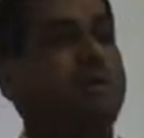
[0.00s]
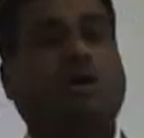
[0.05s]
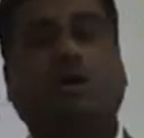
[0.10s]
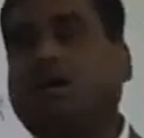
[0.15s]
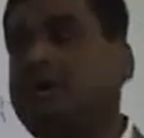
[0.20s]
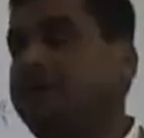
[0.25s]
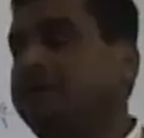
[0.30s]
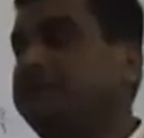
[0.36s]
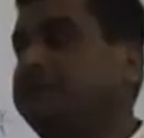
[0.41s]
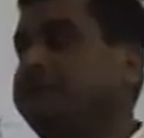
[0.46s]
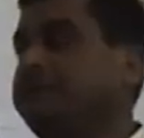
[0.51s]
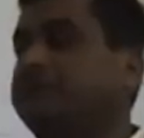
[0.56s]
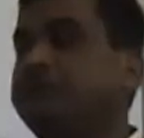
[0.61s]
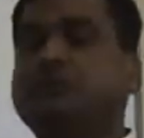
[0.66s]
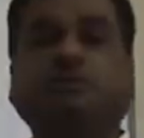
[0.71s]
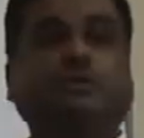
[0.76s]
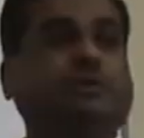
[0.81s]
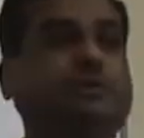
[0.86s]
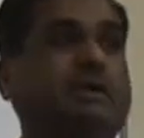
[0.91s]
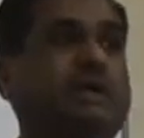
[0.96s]
all the
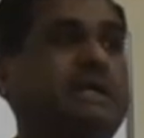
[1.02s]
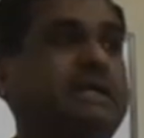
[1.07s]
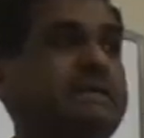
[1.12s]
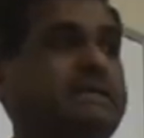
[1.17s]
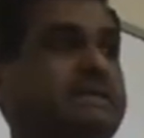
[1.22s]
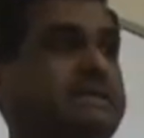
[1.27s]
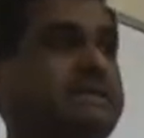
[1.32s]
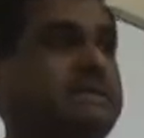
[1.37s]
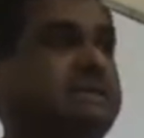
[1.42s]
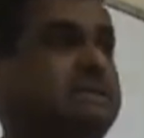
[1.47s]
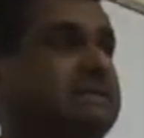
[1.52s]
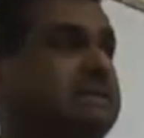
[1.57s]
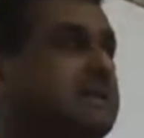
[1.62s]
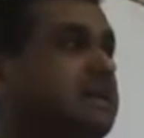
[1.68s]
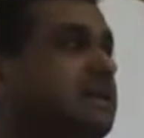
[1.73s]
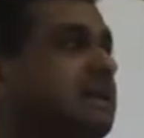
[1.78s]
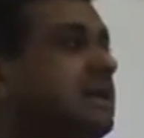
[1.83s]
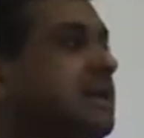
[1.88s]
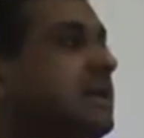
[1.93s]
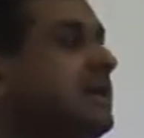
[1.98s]
food you are
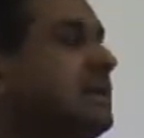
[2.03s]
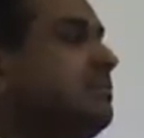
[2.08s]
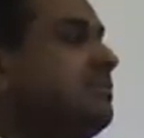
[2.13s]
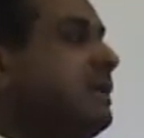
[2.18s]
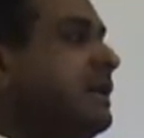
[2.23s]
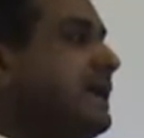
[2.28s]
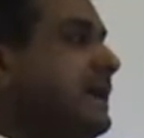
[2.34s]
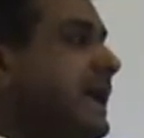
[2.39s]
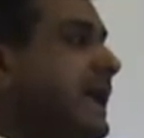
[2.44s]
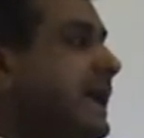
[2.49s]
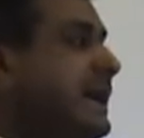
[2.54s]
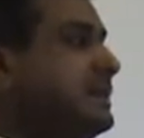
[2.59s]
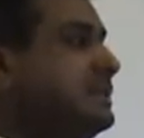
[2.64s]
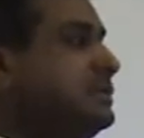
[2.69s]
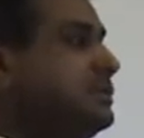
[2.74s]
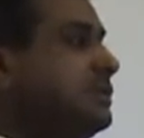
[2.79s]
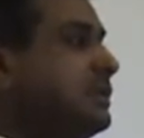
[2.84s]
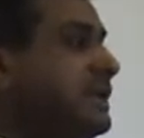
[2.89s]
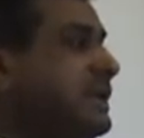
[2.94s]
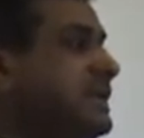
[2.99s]
ingesting, but
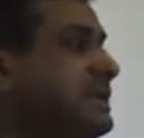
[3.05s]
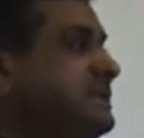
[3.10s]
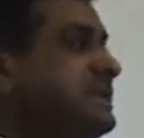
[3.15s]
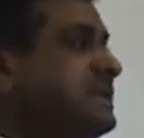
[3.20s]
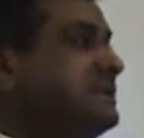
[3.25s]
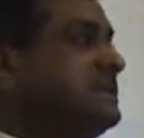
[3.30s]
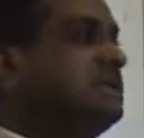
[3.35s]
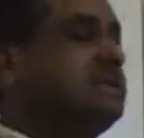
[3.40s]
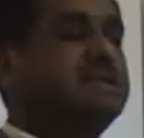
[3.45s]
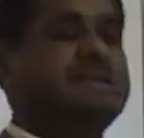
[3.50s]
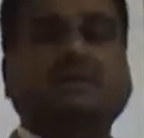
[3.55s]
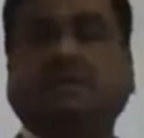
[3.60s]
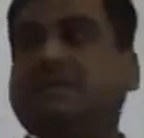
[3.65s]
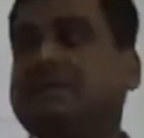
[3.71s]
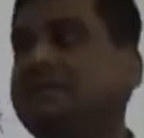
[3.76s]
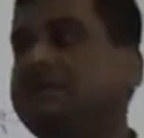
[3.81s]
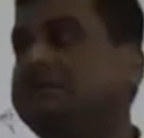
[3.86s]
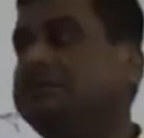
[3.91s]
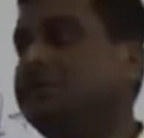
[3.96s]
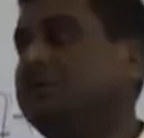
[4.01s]
as you are ingesting,
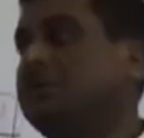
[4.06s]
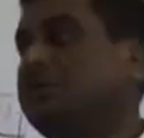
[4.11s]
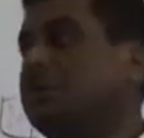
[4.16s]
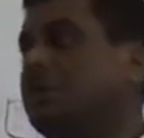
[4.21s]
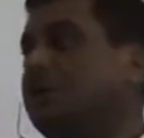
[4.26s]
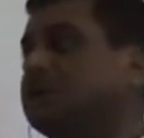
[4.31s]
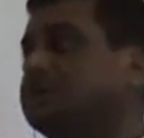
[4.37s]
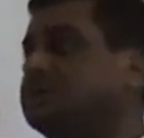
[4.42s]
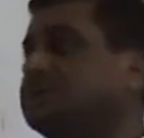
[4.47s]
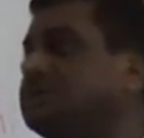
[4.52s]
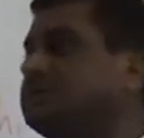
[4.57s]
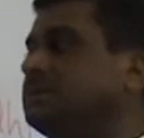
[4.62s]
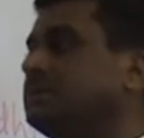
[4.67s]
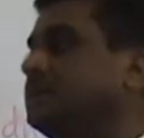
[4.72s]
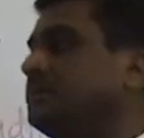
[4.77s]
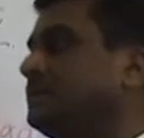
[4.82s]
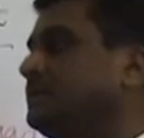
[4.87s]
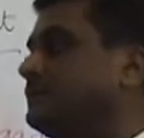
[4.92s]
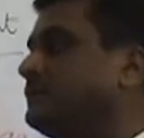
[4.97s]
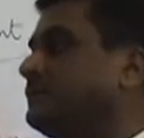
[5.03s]
there is a
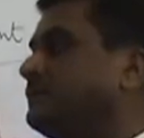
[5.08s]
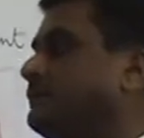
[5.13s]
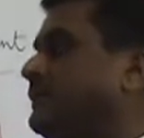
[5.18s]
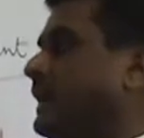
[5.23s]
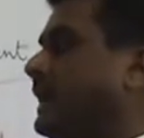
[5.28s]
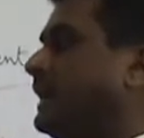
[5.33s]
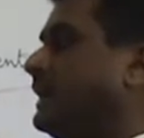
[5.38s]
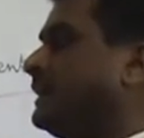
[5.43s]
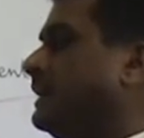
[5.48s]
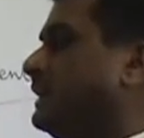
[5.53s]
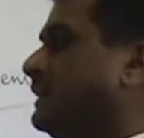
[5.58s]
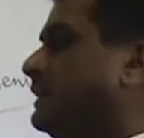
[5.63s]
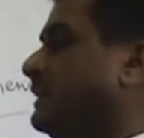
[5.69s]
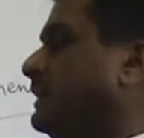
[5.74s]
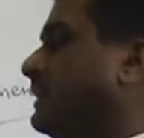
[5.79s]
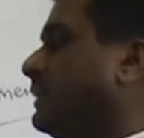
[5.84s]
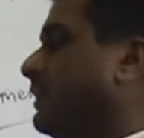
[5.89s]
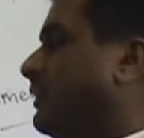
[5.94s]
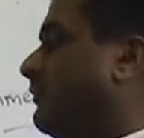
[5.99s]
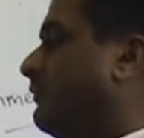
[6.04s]
constant
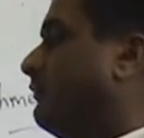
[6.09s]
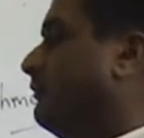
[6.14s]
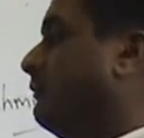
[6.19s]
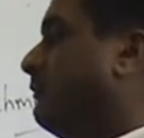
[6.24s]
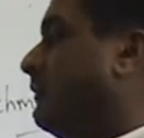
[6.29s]
faculty of